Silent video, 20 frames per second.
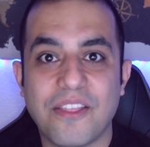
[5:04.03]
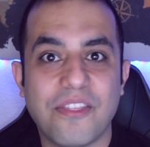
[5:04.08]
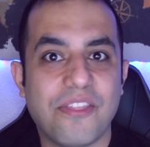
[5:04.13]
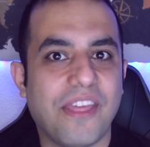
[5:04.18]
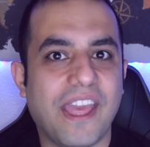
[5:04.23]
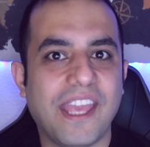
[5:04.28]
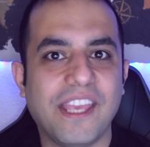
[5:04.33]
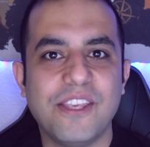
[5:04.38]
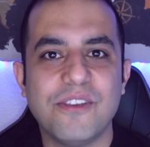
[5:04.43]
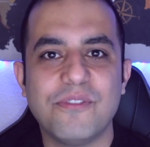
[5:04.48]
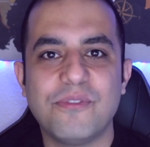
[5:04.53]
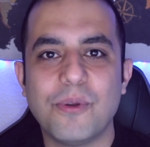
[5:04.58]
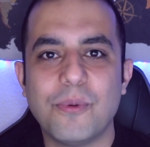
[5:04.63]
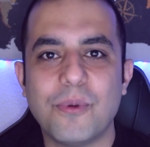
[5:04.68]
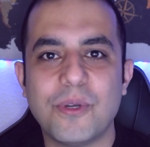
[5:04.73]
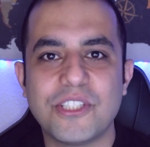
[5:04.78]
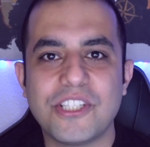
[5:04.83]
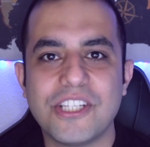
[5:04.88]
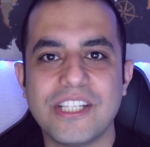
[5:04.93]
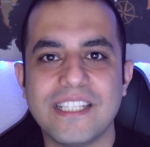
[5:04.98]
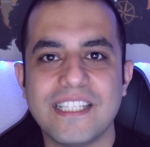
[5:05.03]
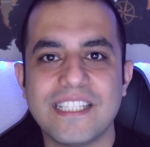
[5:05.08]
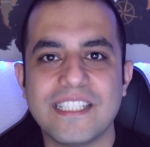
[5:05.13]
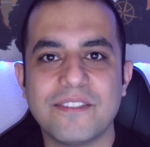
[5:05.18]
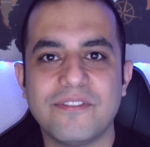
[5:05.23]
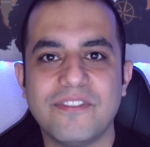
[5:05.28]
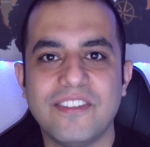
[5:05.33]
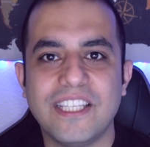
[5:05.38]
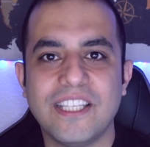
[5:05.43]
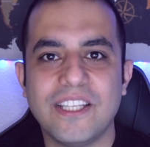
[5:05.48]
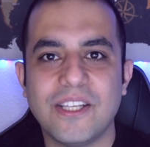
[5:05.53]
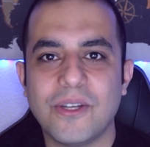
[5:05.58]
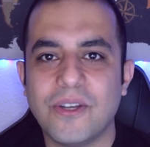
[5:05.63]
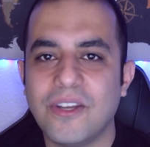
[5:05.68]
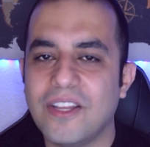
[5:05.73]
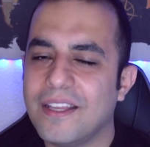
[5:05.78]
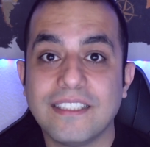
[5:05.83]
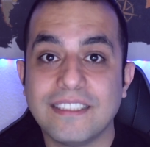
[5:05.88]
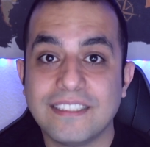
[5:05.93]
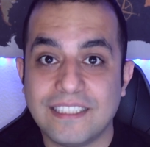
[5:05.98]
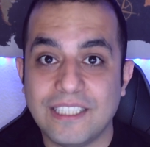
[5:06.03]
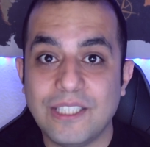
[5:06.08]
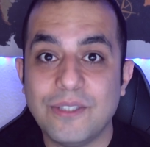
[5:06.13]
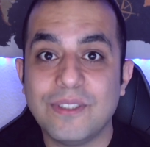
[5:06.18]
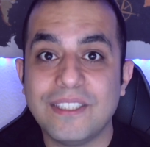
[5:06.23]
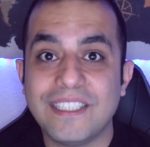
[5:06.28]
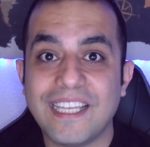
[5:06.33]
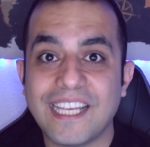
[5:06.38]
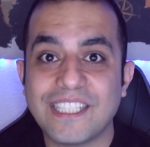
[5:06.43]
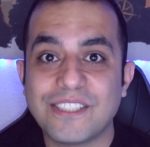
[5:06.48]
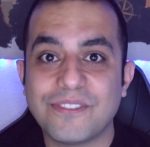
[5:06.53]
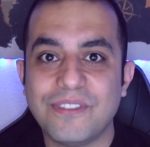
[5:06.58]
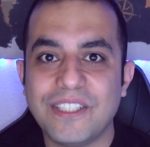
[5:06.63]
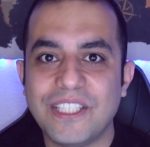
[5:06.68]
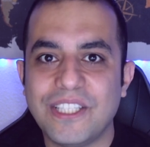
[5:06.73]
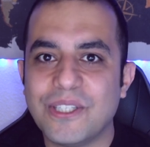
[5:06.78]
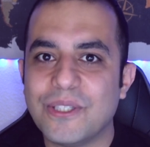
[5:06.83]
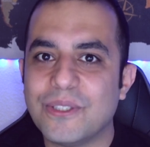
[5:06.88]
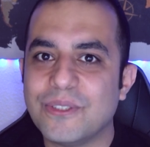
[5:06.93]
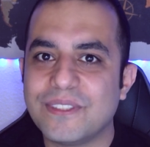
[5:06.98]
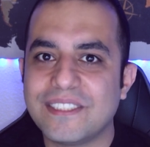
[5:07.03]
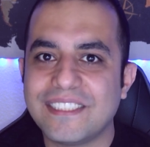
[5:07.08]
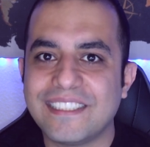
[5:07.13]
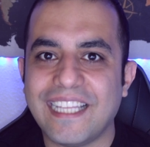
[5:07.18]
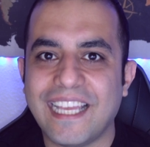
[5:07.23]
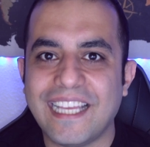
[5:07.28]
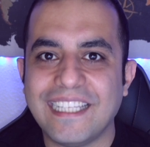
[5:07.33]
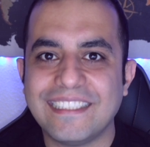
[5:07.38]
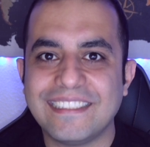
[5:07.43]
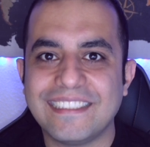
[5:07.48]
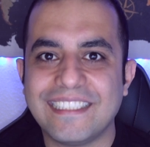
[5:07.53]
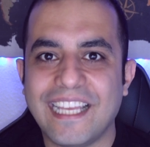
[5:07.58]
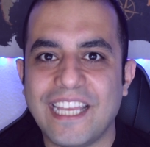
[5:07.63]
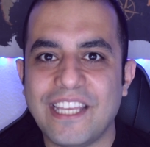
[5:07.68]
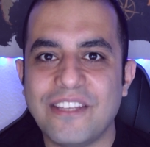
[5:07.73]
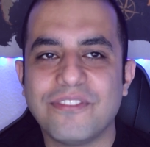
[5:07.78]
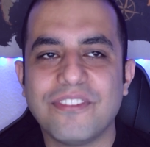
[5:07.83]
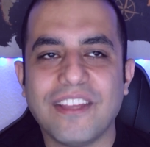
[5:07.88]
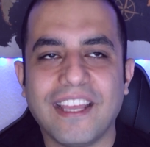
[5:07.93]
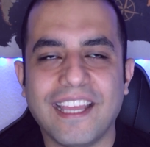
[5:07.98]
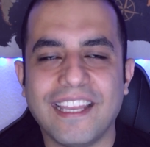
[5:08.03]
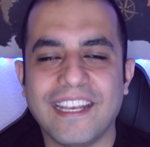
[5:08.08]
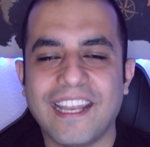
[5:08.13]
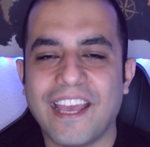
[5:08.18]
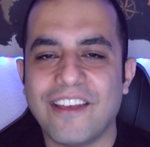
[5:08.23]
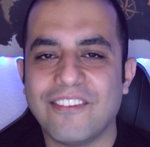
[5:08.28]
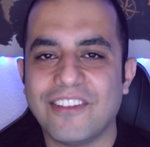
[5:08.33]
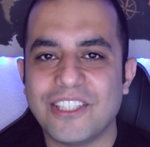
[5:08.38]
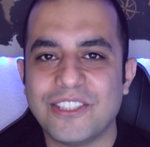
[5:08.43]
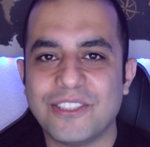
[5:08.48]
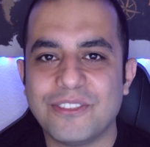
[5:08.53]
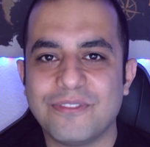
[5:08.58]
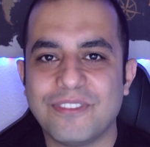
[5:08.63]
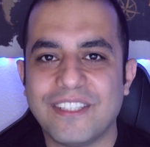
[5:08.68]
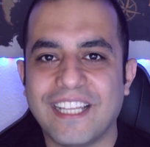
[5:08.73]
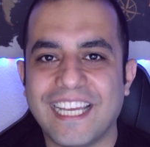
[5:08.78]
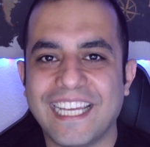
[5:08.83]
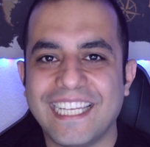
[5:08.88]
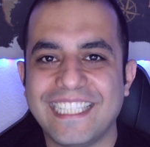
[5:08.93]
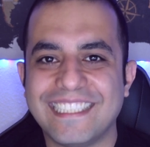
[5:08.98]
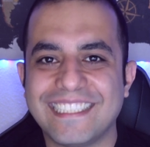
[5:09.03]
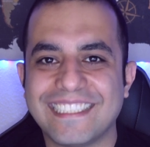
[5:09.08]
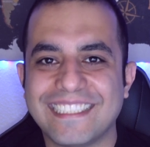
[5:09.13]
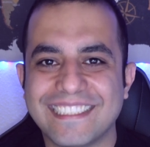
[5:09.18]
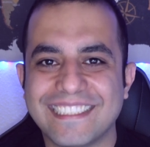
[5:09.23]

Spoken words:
Thank you for watching this video. See you in next video. Stay safe and have a good flight.